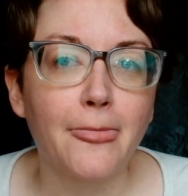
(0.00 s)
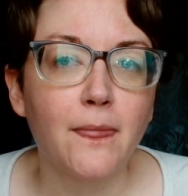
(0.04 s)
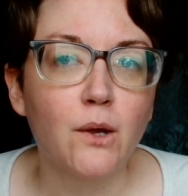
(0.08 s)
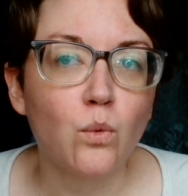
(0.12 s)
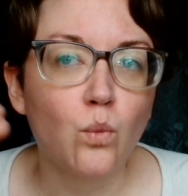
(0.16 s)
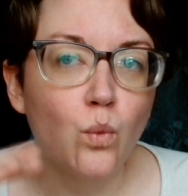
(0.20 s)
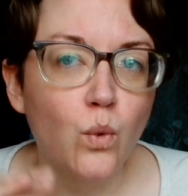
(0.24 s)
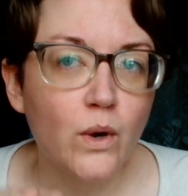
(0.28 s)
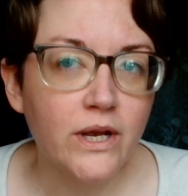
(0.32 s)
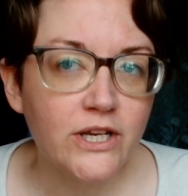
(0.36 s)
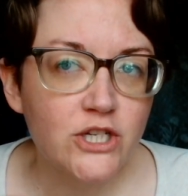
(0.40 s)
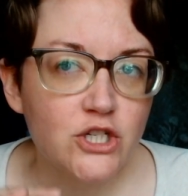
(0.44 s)

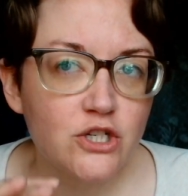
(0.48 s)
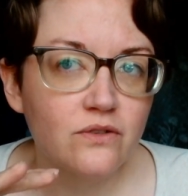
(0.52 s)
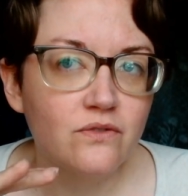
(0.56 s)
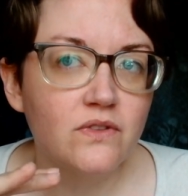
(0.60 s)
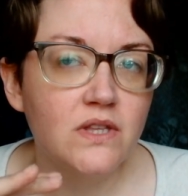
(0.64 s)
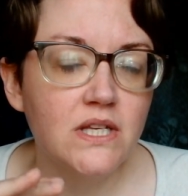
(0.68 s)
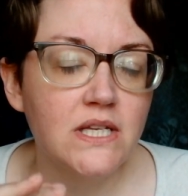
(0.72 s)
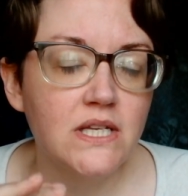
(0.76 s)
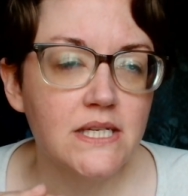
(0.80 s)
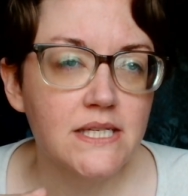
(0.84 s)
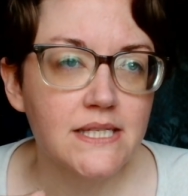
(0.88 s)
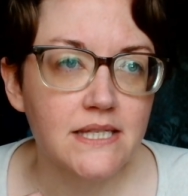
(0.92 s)
which of
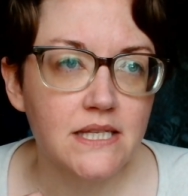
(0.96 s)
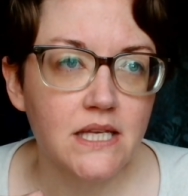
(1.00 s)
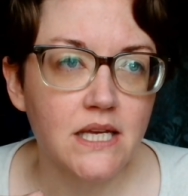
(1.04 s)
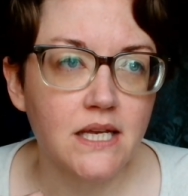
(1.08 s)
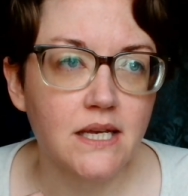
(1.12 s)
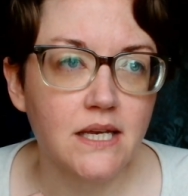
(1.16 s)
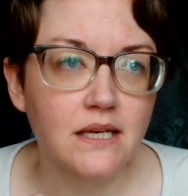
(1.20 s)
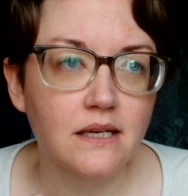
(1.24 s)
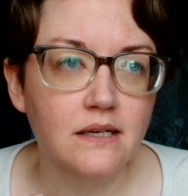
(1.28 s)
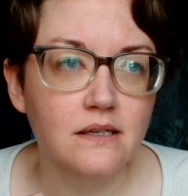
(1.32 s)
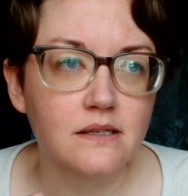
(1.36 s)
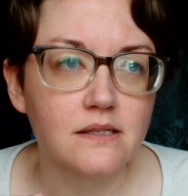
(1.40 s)
these
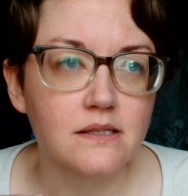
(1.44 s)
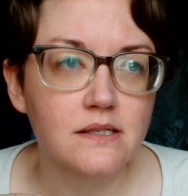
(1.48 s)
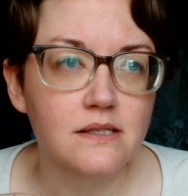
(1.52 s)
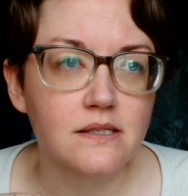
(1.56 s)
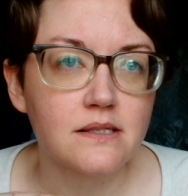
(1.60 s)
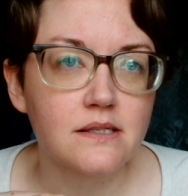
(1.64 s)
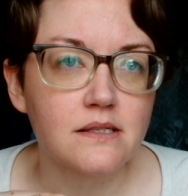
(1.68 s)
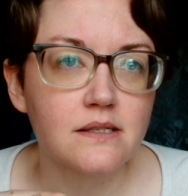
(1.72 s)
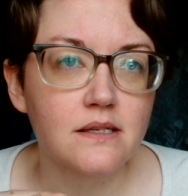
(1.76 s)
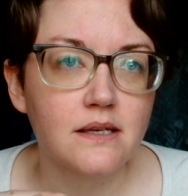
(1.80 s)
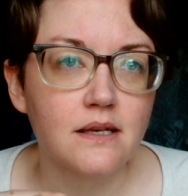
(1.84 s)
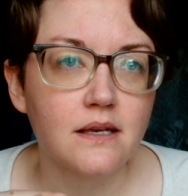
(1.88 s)

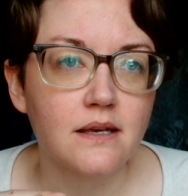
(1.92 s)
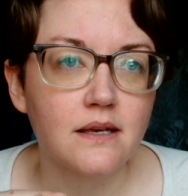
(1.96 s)
things